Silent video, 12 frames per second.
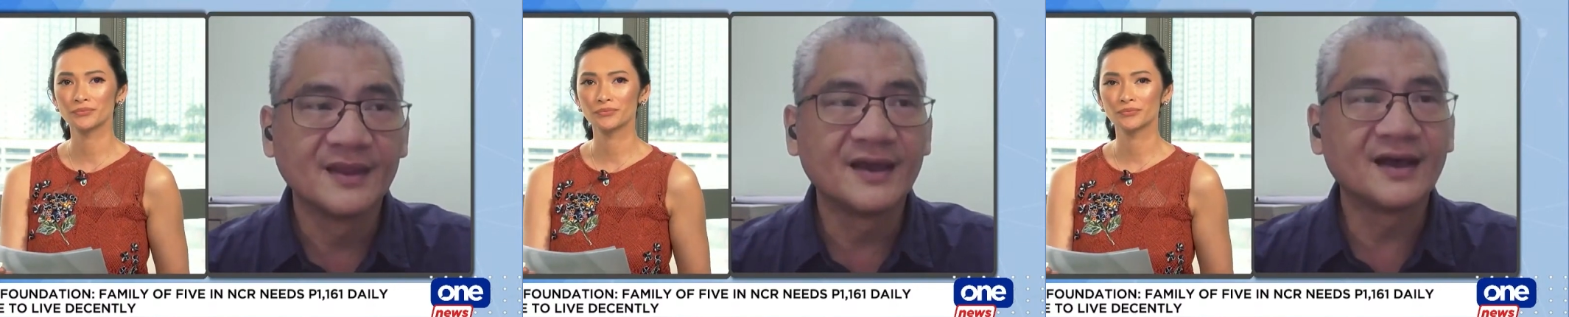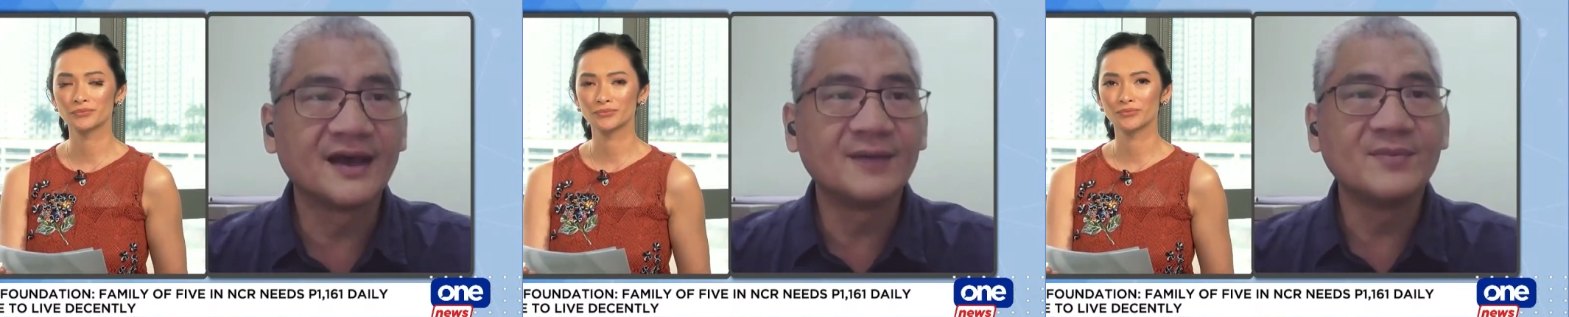
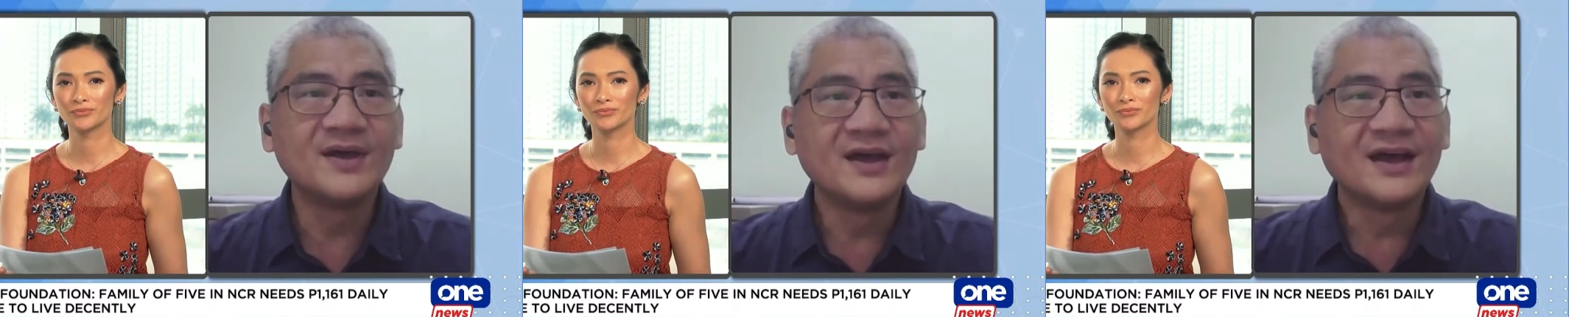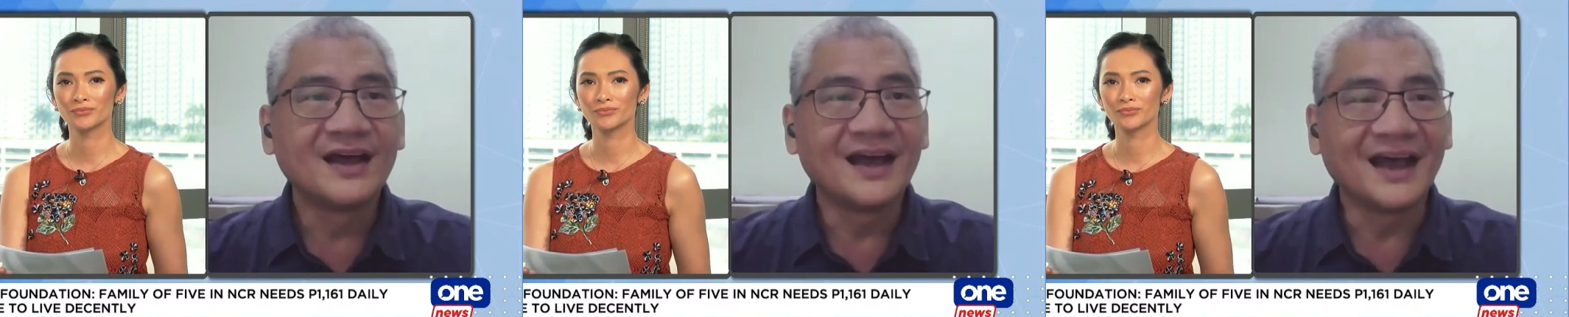Speaker 1: Um,
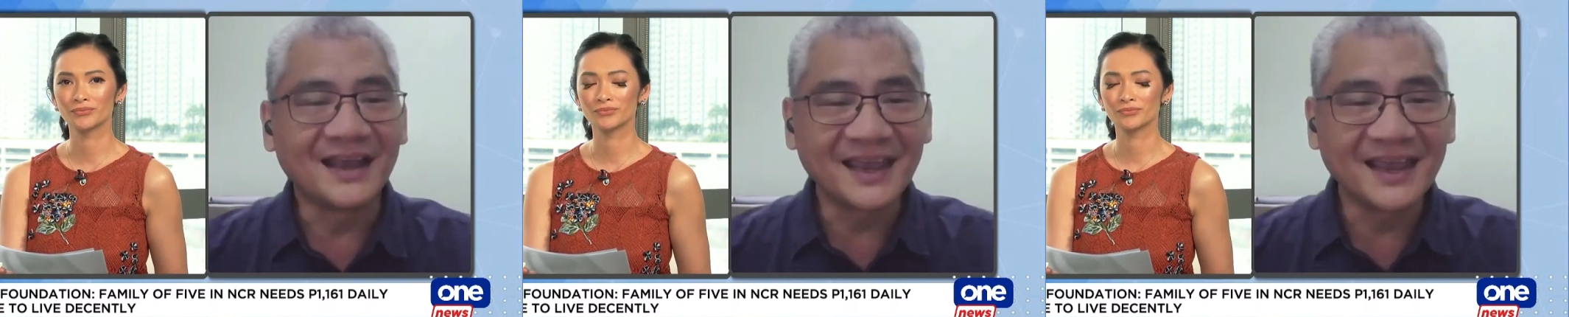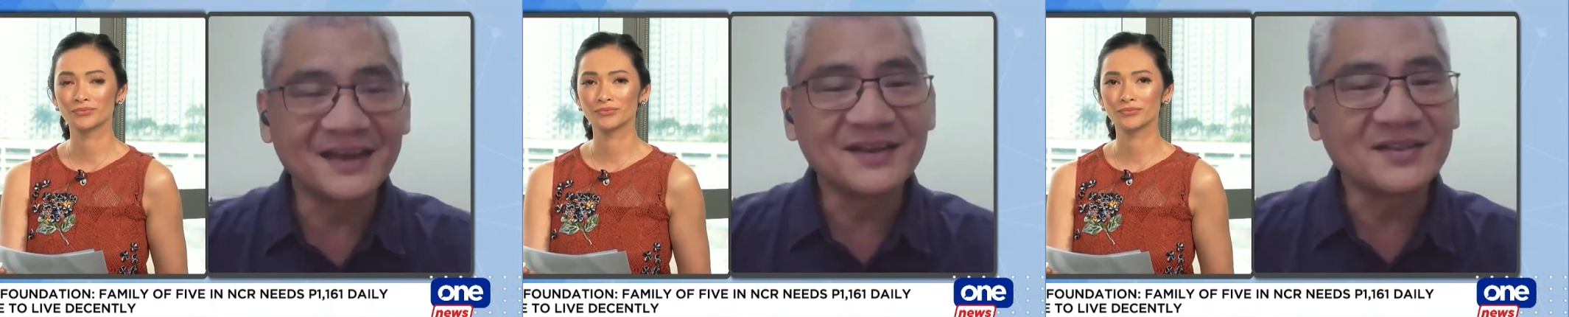
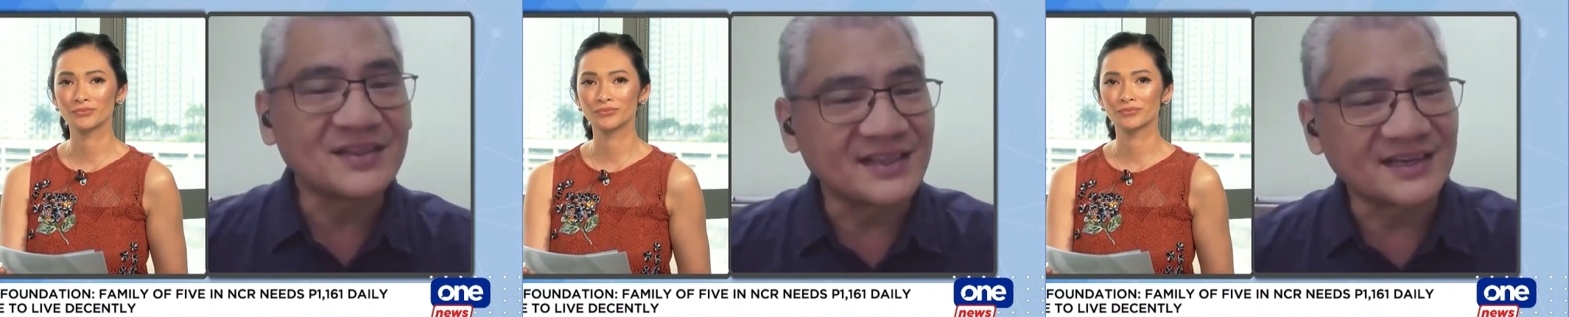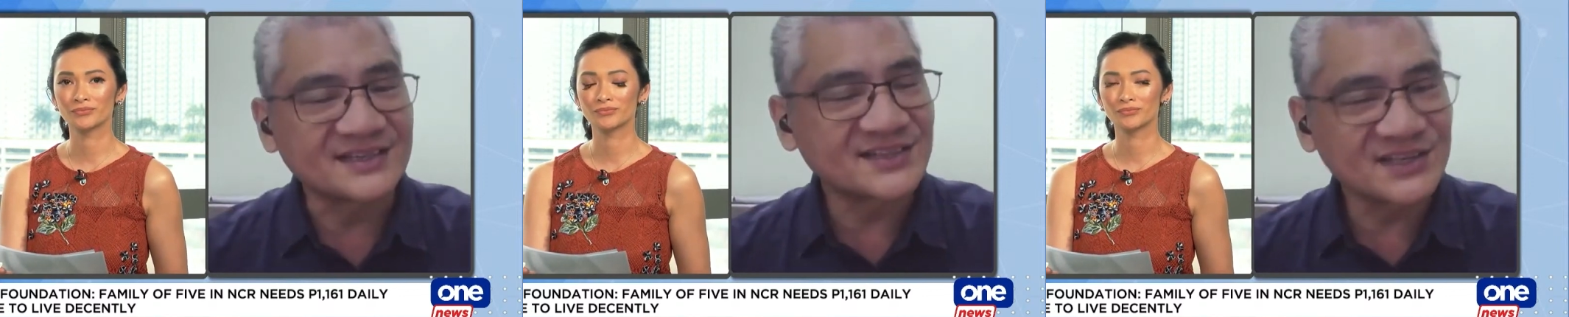again,
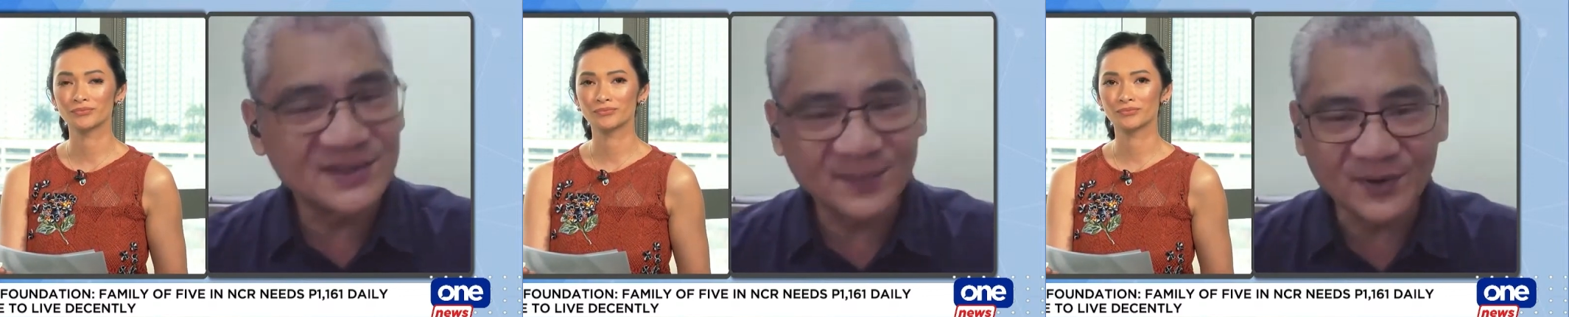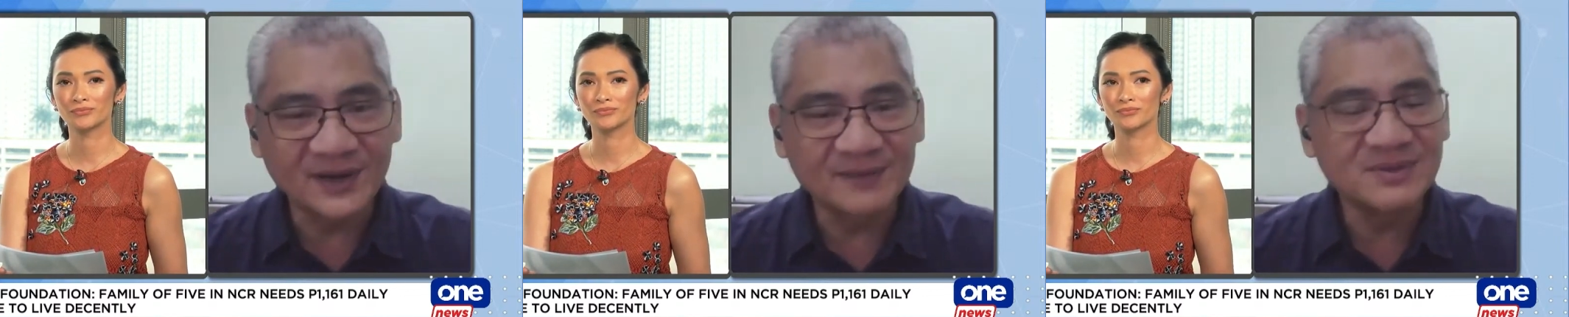there's such a
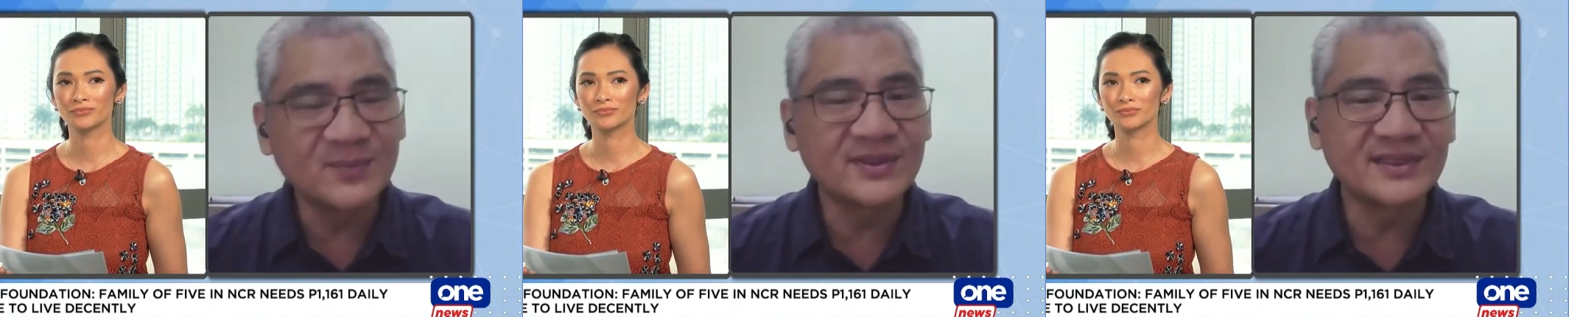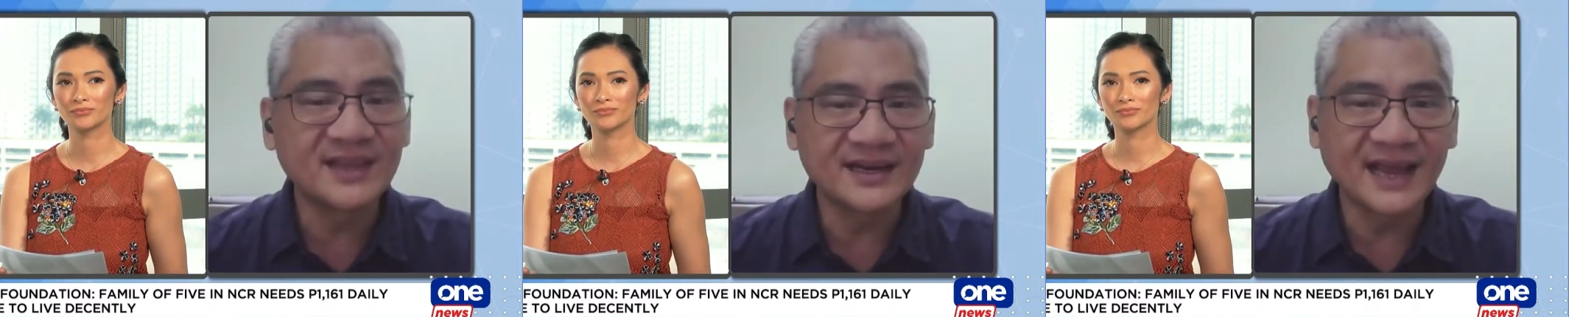problem
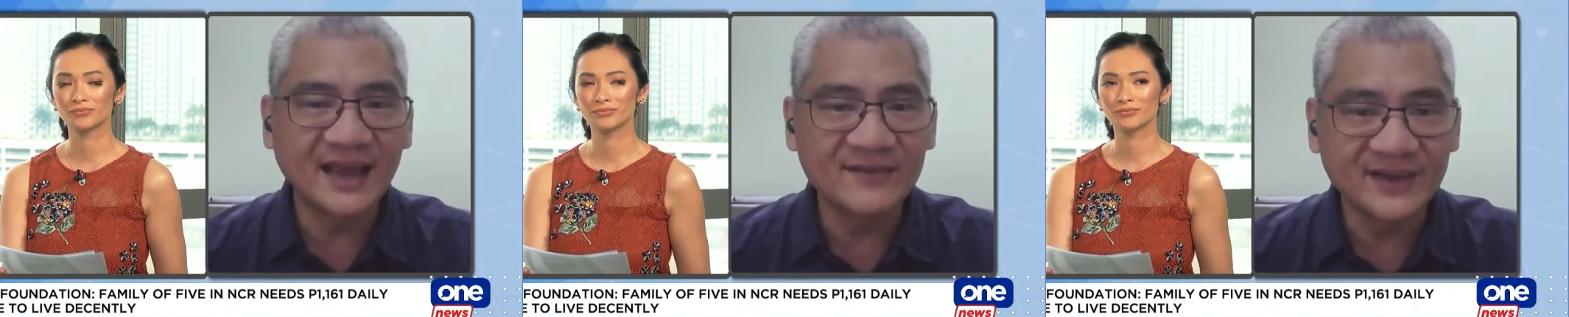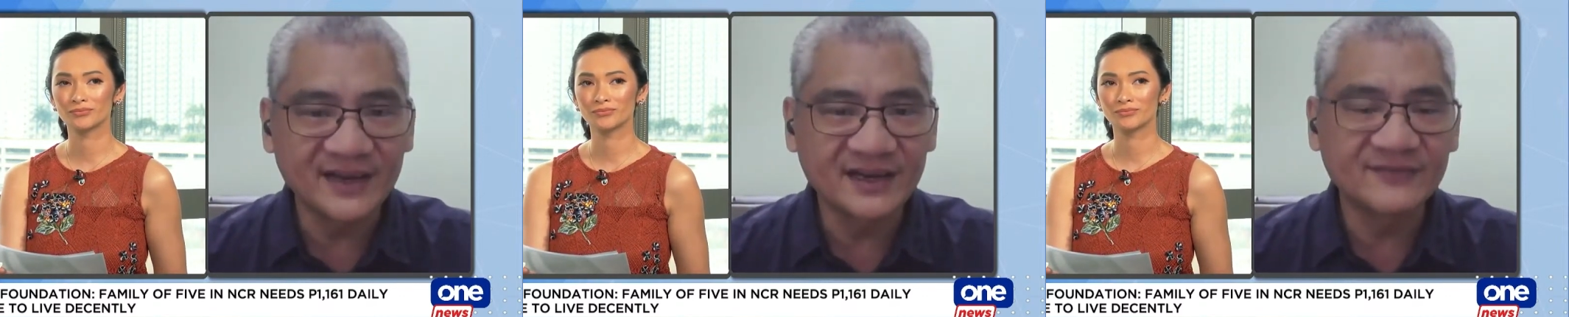with not having